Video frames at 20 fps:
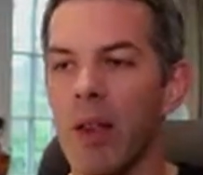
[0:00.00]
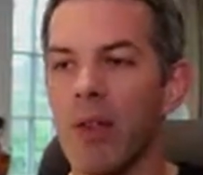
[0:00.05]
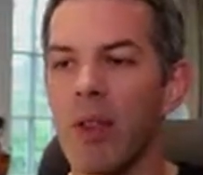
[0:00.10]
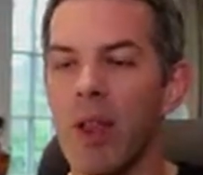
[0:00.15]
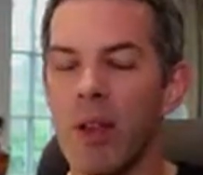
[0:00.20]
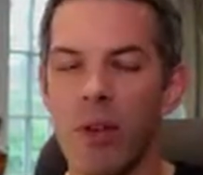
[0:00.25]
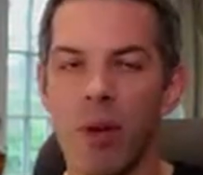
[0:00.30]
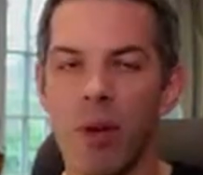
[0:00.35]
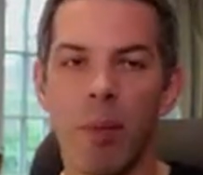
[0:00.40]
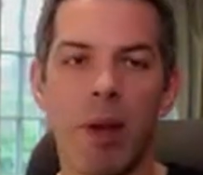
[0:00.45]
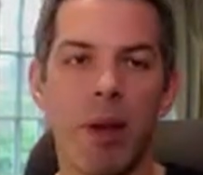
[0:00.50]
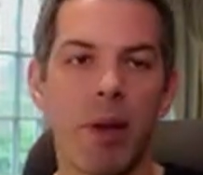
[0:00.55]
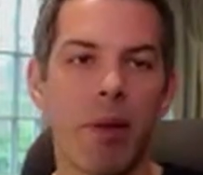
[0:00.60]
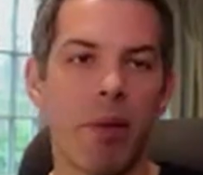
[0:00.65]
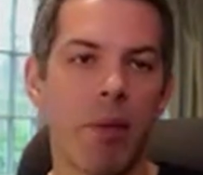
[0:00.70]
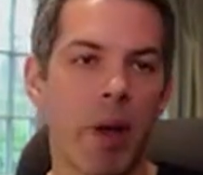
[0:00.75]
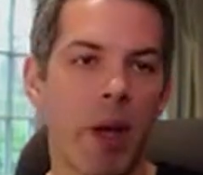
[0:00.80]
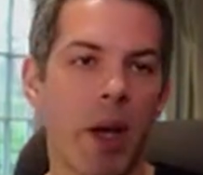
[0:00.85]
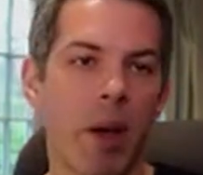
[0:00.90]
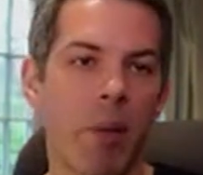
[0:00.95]
This can be
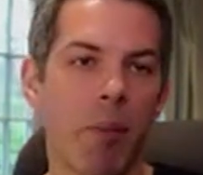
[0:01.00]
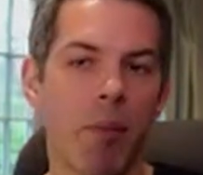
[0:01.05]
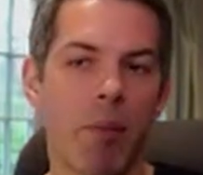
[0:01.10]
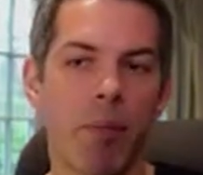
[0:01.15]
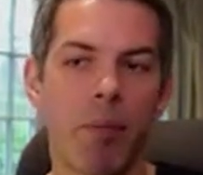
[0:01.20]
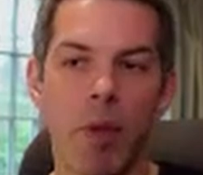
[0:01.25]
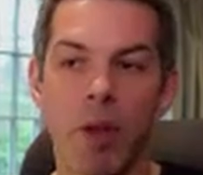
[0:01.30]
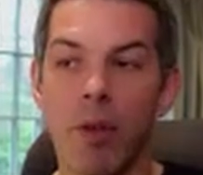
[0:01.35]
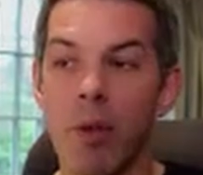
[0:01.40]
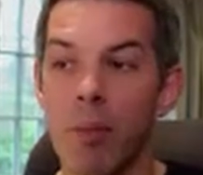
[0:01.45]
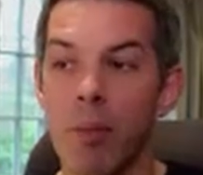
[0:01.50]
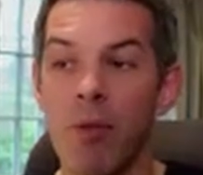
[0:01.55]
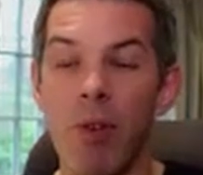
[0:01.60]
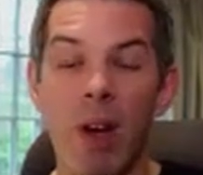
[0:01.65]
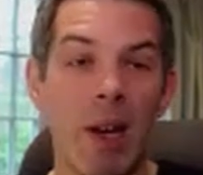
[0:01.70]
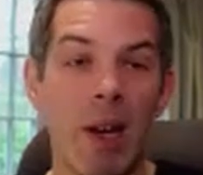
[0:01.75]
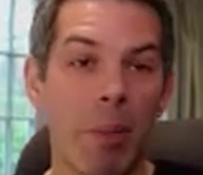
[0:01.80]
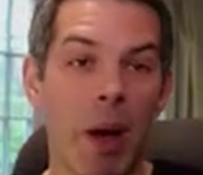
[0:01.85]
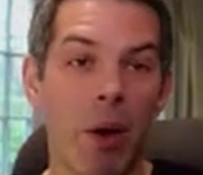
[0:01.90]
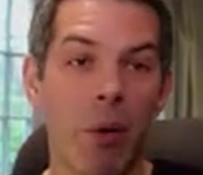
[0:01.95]

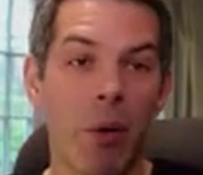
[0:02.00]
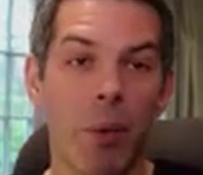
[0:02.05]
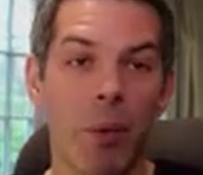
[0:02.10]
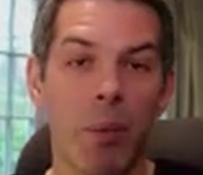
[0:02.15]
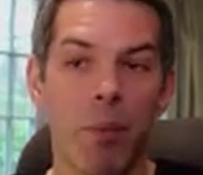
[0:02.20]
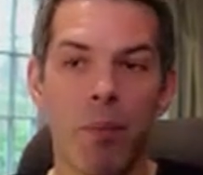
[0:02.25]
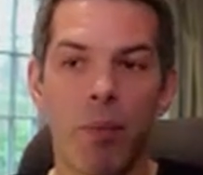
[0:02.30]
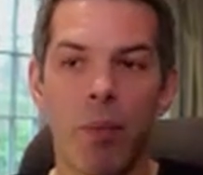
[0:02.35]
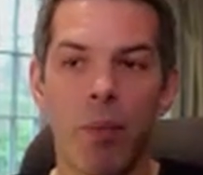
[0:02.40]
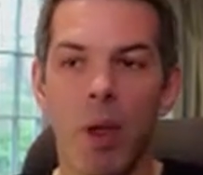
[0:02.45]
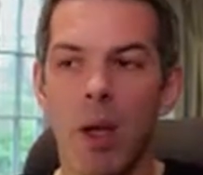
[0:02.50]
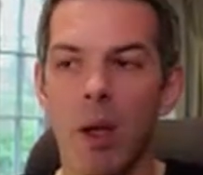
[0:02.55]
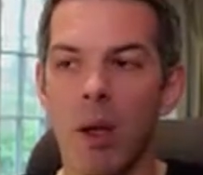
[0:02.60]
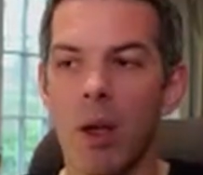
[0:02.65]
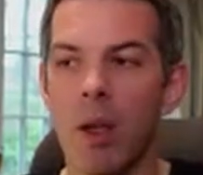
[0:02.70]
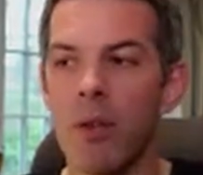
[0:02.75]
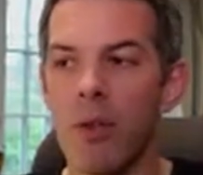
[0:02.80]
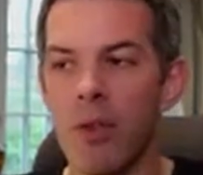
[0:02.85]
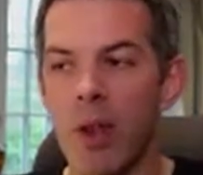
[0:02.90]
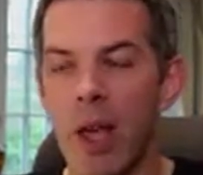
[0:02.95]
really powerful and
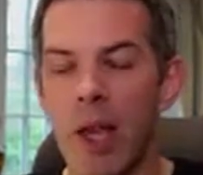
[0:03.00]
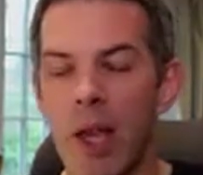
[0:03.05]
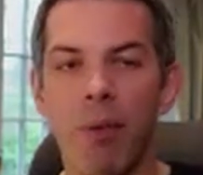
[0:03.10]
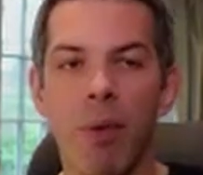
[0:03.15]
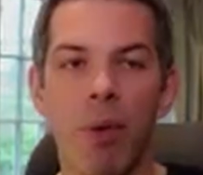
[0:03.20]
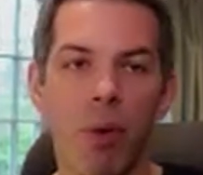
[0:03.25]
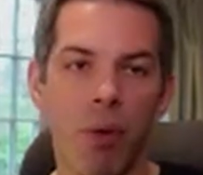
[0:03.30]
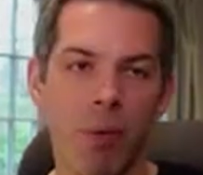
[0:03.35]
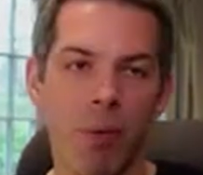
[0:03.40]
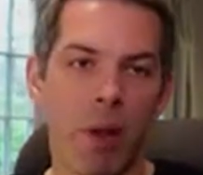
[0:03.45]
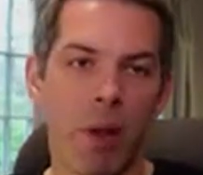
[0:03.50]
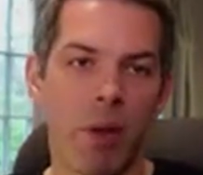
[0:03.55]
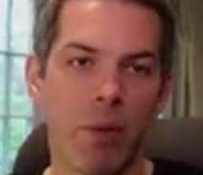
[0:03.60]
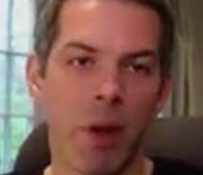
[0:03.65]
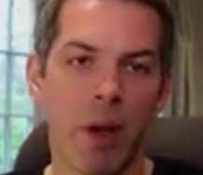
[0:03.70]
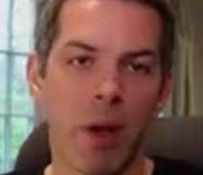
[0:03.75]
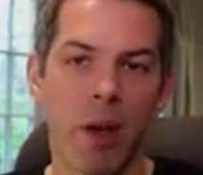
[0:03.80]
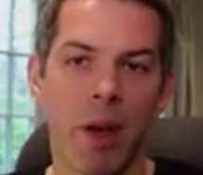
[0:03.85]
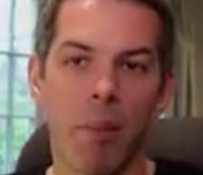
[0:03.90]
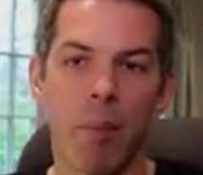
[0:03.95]
can save an awful lot of
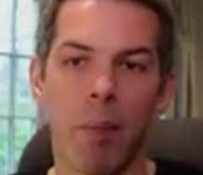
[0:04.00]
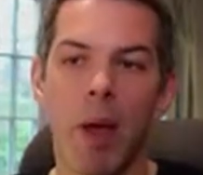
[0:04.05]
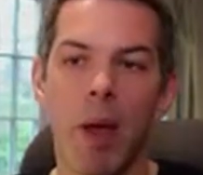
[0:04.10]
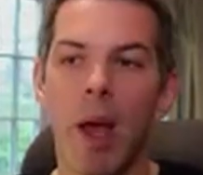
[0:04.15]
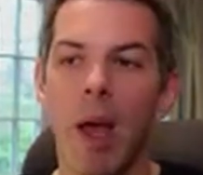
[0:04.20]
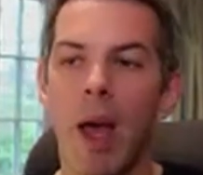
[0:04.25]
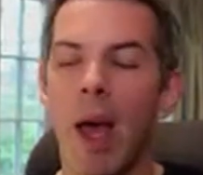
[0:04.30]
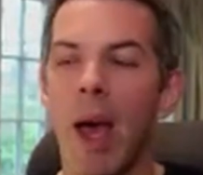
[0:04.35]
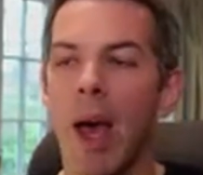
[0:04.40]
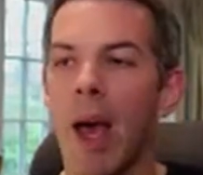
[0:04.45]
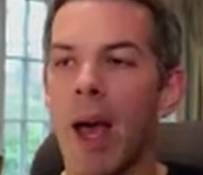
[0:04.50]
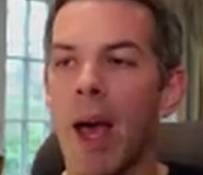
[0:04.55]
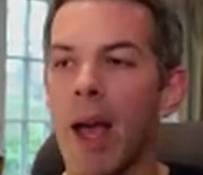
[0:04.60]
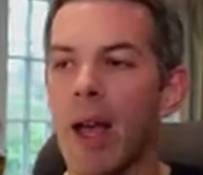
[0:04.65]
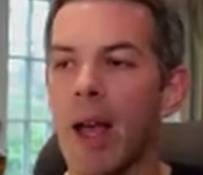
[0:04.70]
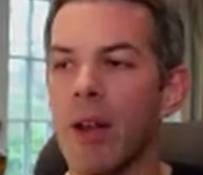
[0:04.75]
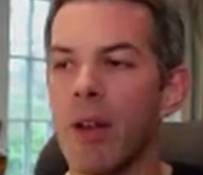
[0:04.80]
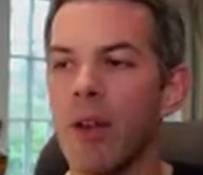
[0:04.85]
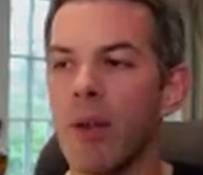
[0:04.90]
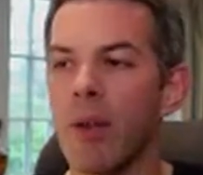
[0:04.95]
time
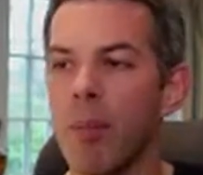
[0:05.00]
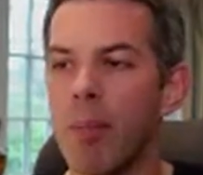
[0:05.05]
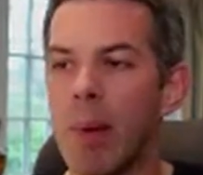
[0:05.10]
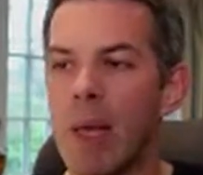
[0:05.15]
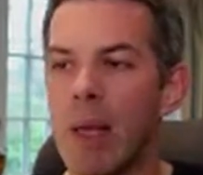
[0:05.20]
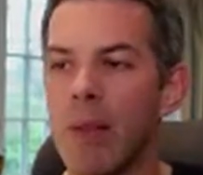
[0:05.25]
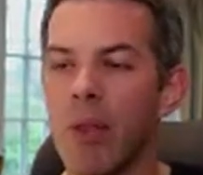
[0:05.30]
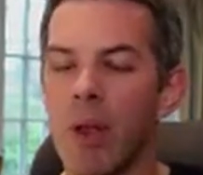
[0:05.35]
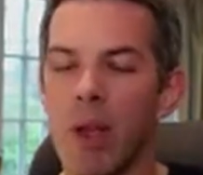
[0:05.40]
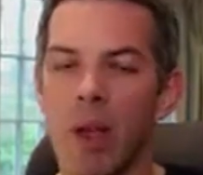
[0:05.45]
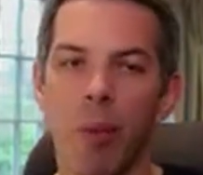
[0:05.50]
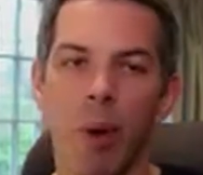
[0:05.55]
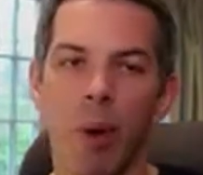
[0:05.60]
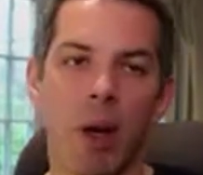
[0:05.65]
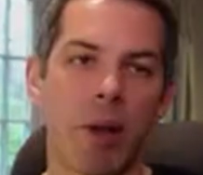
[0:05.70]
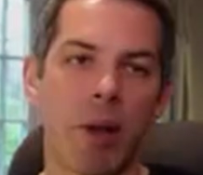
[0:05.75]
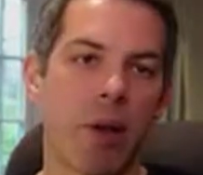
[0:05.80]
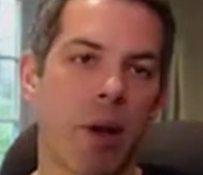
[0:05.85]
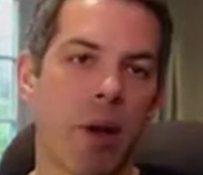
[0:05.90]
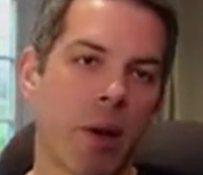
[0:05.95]
and mean that you
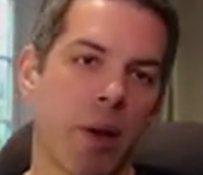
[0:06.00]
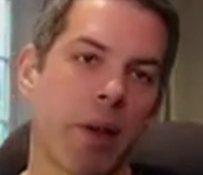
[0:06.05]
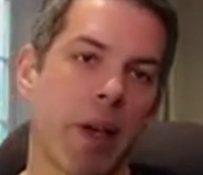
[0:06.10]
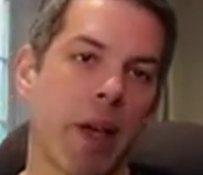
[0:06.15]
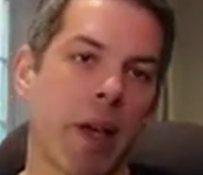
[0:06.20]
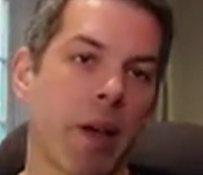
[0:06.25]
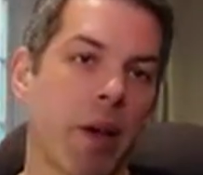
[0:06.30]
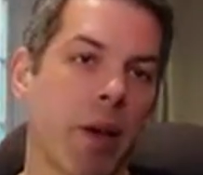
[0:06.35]
are targeting